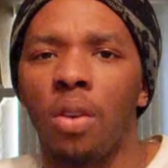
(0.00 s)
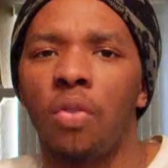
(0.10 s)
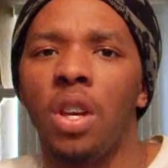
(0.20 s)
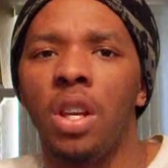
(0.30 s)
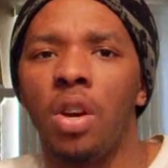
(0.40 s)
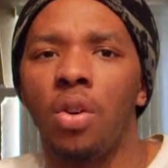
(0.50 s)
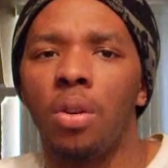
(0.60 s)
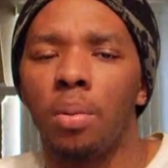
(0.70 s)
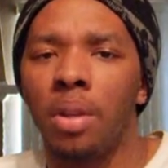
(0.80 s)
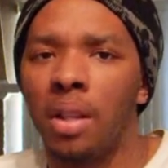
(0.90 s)
one video
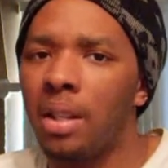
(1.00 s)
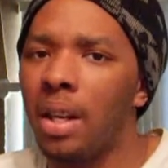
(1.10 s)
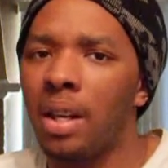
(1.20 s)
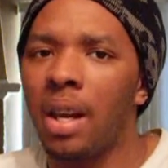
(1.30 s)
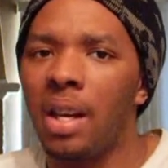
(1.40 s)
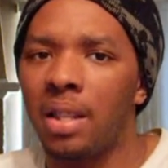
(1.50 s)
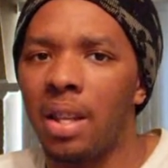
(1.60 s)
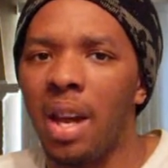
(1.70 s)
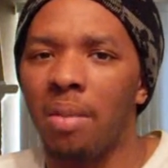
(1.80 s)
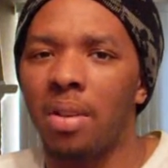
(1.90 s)
completely dedicated to
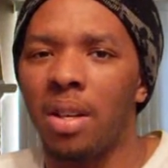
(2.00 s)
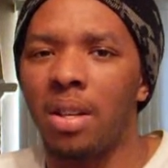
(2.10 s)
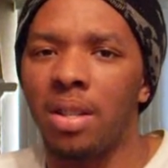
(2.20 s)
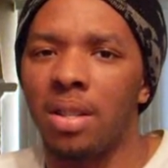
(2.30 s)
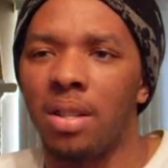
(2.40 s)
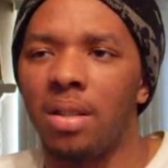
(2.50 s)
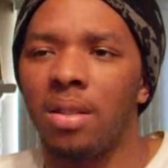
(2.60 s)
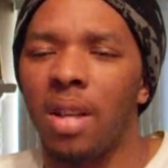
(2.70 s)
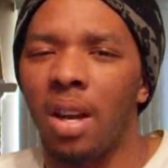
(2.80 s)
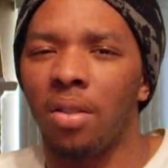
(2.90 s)
that, because
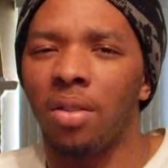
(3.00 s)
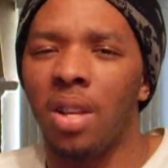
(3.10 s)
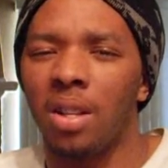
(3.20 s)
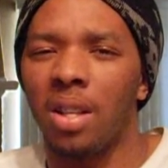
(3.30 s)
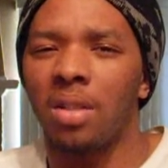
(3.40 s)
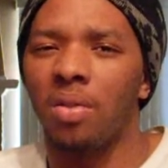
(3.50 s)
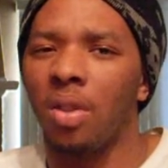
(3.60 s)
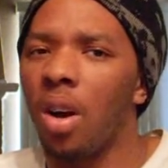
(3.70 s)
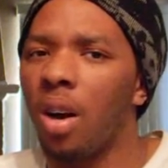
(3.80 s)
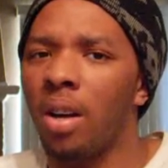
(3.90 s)
I don't think that's a
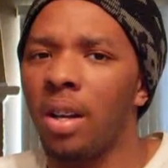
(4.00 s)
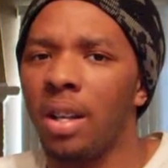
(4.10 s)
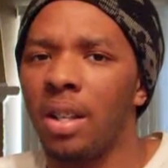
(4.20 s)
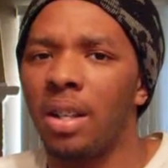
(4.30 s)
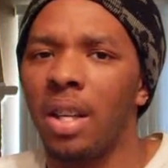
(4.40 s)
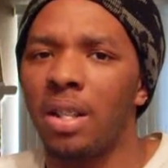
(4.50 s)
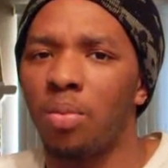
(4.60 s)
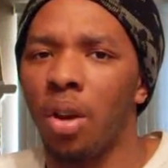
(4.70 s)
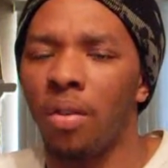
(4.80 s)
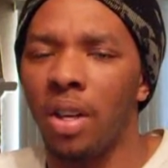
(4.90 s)
vlog, and that's
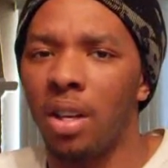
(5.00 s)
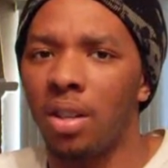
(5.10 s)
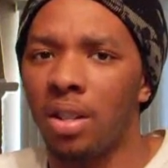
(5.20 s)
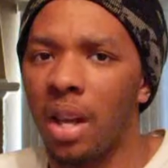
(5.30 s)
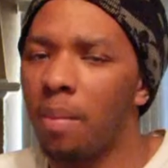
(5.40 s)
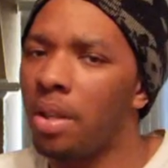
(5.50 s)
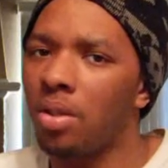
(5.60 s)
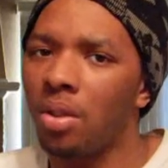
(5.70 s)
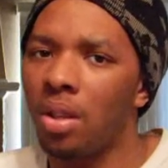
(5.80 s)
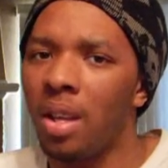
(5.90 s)
more of an entertainment
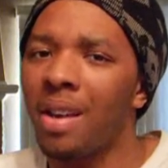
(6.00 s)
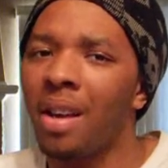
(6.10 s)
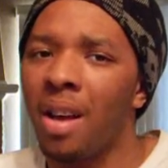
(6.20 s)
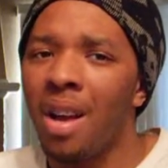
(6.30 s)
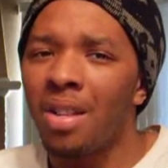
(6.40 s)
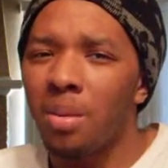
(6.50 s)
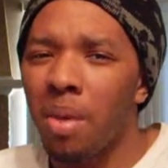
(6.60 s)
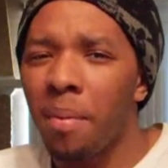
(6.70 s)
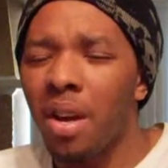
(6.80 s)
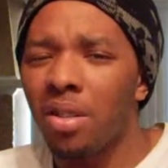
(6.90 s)
sort of thing. So
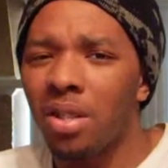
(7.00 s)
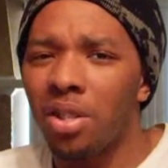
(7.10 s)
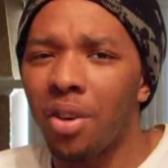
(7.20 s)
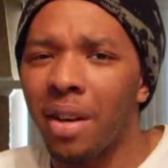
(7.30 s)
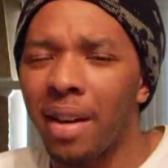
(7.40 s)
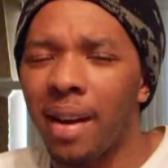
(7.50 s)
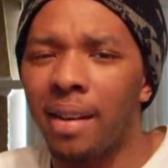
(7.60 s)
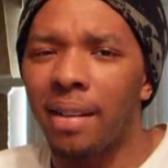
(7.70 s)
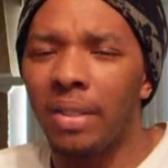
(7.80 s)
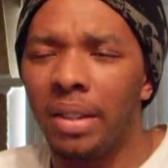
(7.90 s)
maybe I'll just do it kind
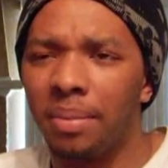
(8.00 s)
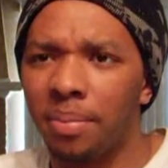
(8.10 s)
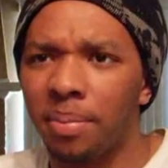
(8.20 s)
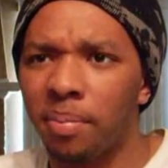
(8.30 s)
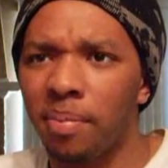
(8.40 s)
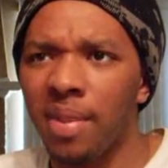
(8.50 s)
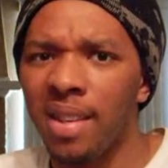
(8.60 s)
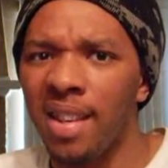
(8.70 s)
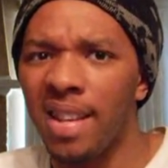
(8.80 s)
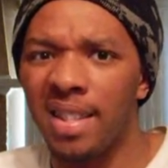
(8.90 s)
of
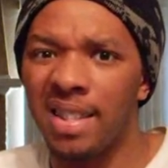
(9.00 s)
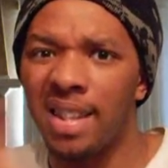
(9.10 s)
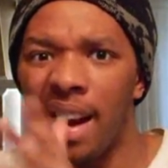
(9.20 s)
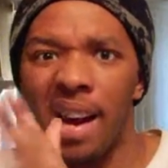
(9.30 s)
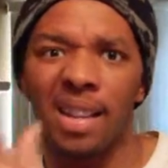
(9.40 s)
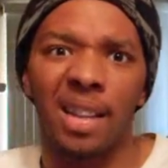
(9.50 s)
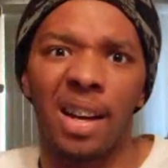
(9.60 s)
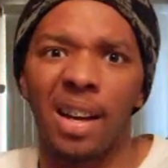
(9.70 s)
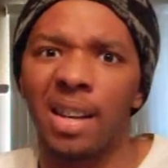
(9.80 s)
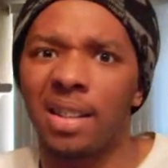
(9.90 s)
a
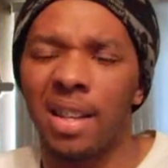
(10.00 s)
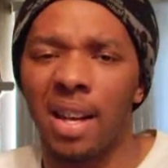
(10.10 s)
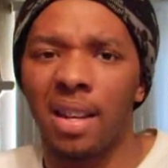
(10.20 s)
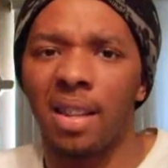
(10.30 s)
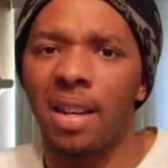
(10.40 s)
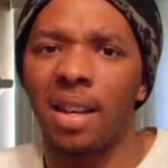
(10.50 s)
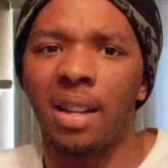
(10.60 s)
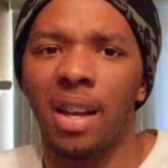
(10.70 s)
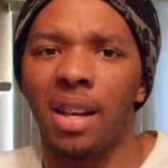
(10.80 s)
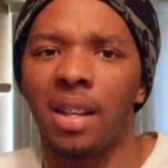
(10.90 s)
sideline kind of
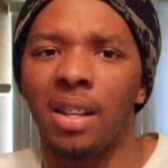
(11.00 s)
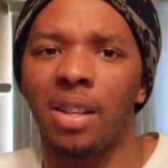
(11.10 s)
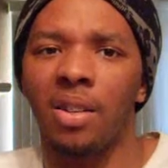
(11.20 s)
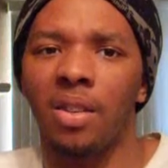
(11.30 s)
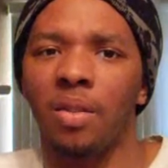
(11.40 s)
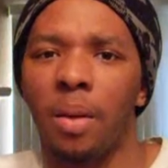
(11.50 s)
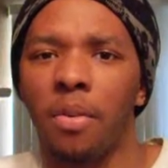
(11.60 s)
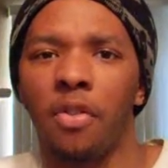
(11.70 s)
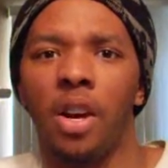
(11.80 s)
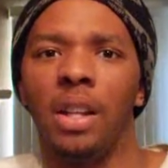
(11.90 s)
thing, like right
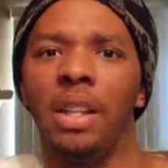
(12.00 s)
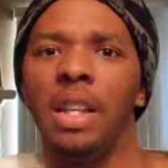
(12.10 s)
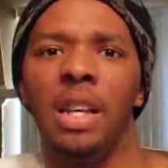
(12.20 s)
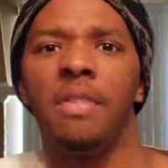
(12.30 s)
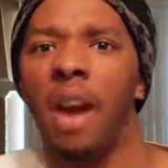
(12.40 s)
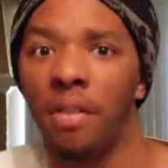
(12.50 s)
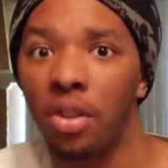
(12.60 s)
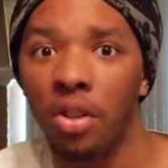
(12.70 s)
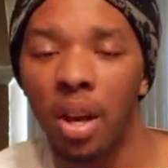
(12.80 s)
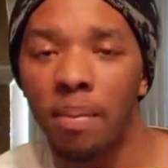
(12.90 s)
before I leave
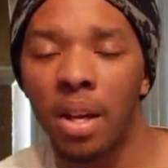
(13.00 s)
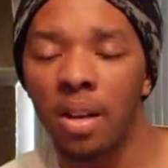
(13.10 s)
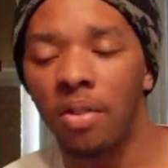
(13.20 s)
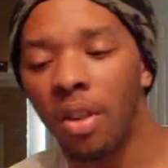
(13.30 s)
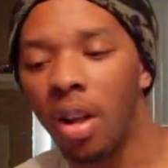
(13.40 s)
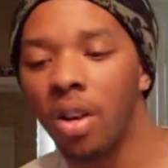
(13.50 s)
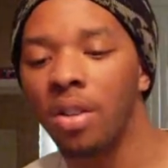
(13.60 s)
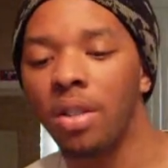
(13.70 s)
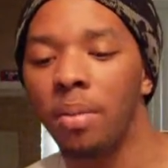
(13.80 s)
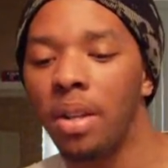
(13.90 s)
after I make a vlog
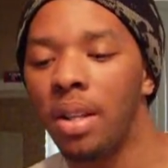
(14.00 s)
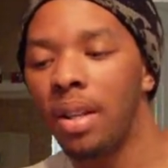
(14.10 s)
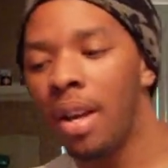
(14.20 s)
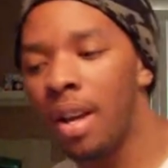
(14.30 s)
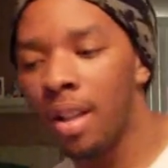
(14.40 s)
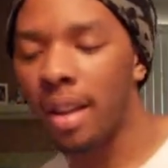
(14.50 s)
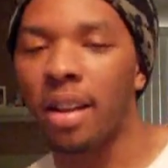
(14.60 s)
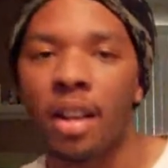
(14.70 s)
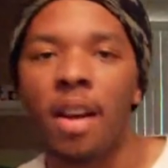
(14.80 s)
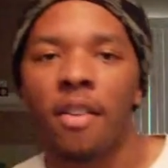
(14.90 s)
or something.
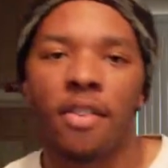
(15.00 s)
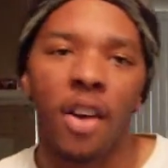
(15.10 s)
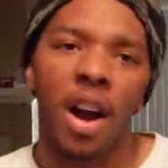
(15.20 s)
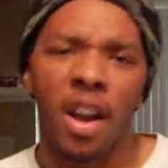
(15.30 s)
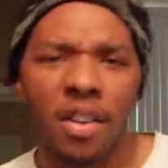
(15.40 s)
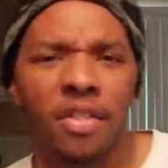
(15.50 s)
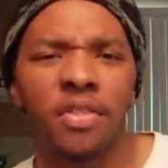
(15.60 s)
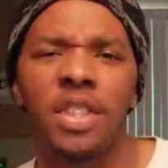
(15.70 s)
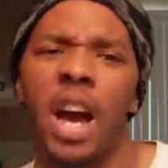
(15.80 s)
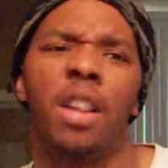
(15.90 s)
Like 5
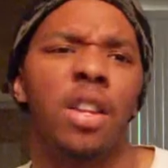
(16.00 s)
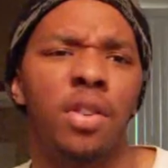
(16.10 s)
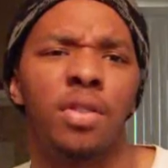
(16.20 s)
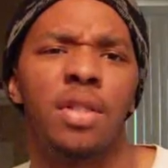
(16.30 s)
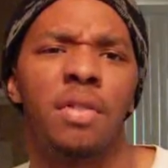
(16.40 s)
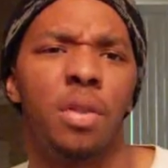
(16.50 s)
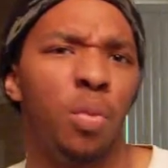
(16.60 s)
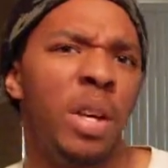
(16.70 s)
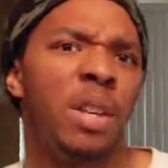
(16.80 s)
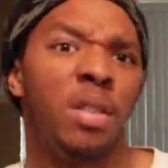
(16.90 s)
downloads of the
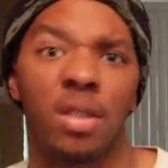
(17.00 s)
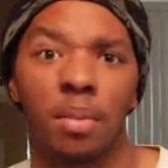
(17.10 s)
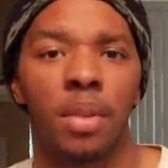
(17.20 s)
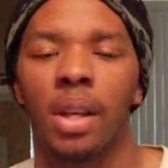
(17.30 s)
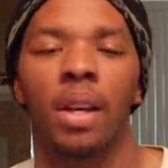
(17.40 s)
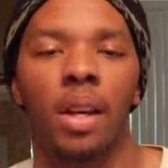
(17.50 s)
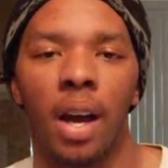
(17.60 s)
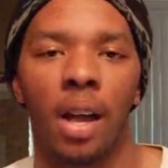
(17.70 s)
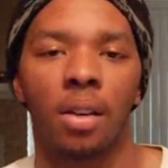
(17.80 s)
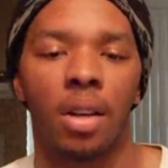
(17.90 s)
week or something.
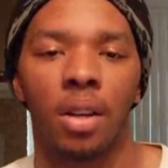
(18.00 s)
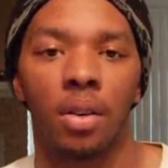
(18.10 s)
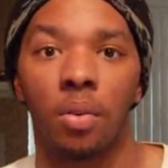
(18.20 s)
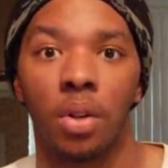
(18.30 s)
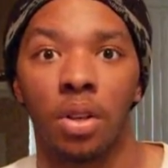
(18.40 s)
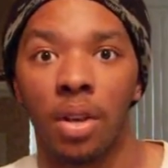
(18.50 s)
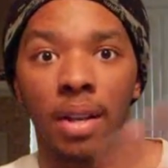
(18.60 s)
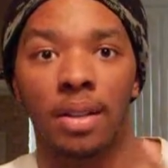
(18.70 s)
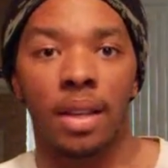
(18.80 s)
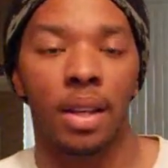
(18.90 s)
I don't know. What do you guys